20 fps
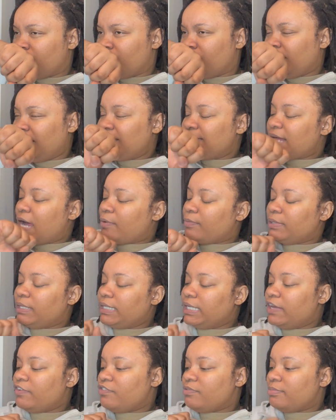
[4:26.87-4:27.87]
it's not really
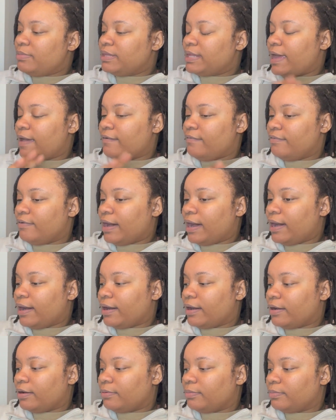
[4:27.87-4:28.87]
giving me that
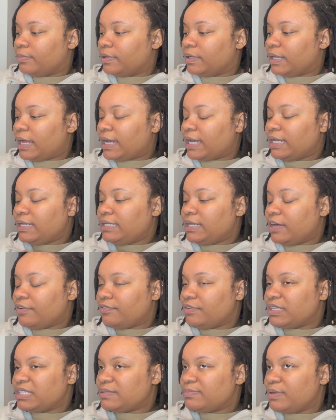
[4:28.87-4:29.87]
vibe. Like, it
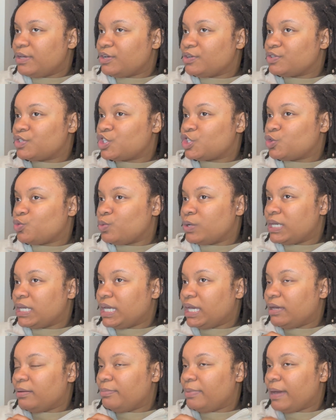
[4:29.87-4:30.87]
definitely smells sweet
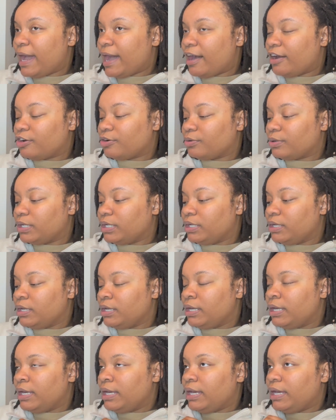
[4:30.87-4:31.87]
and powdery,
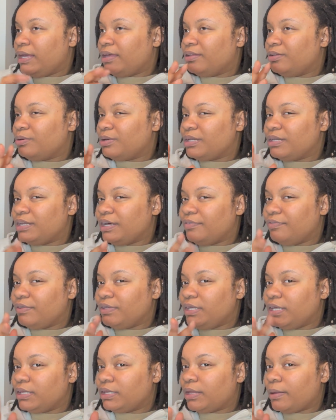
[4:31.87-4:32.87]
and you can definitely
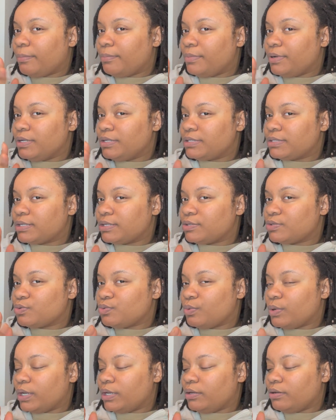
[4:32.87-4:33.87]
get the musk as
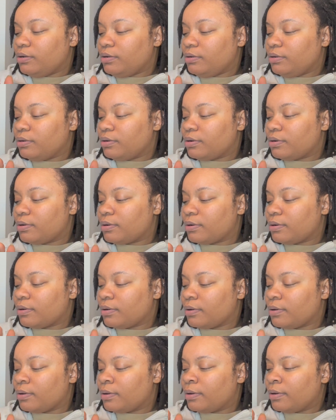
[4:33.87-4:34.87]
well.
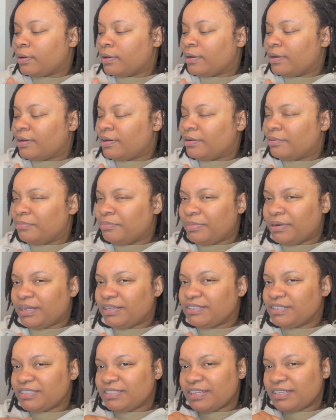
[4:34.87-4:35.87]
But it
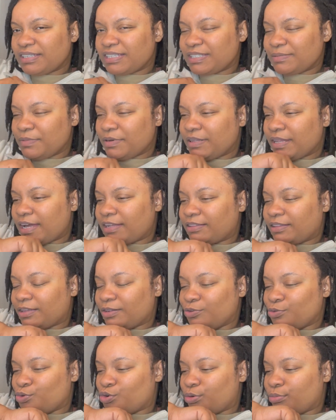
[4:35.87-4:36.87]
just doesn't smell like the
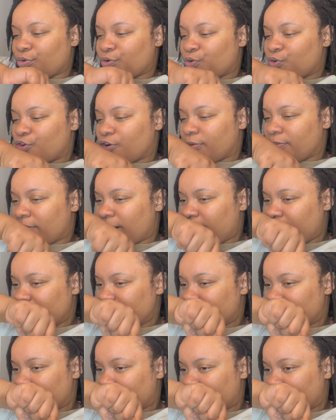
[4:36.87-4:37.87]
normal gourmands
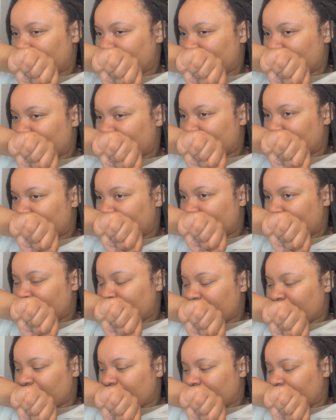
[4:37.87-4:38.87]
to me.
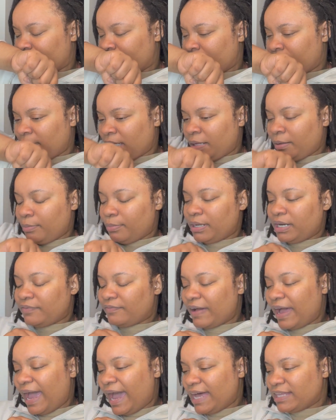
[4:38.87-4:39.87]
But if
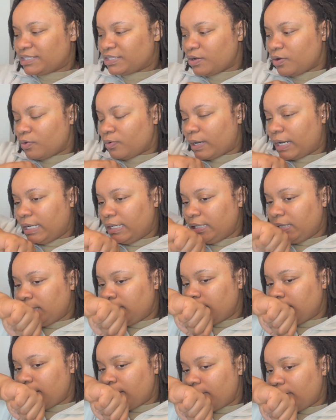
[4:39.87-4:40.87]
I had to rate
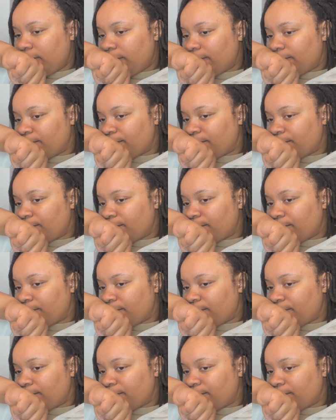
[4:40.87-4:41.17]
it though,